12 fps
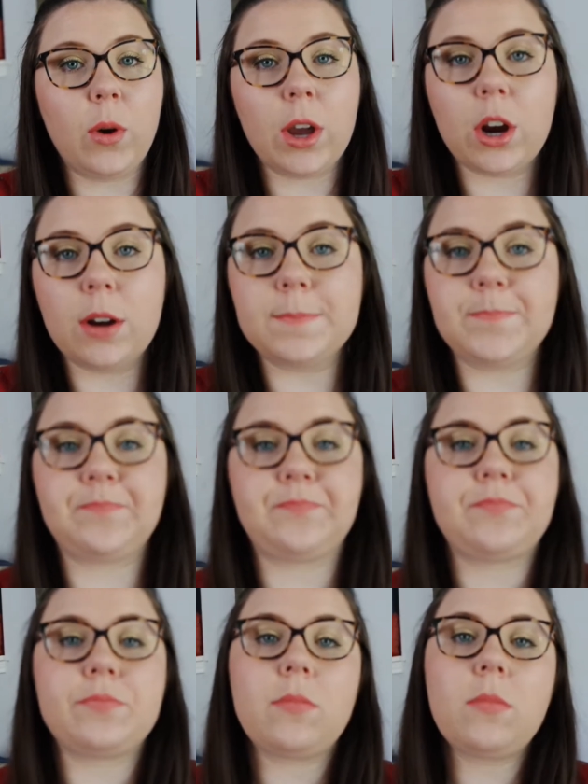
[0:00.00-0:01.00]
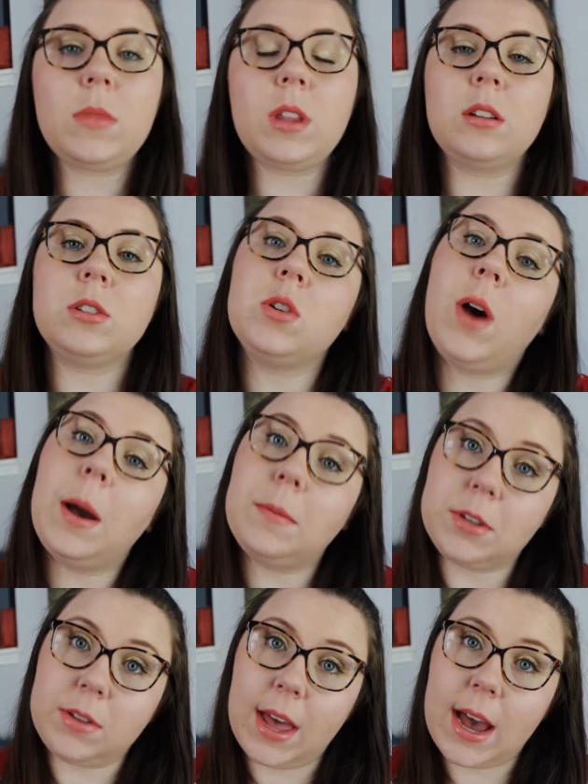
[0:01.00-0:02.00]
quicker. So I
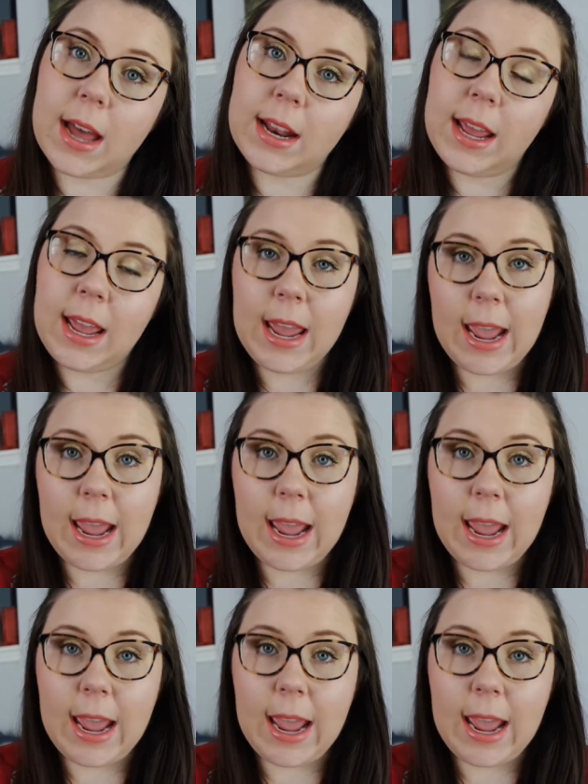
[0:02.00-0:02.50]
would do that.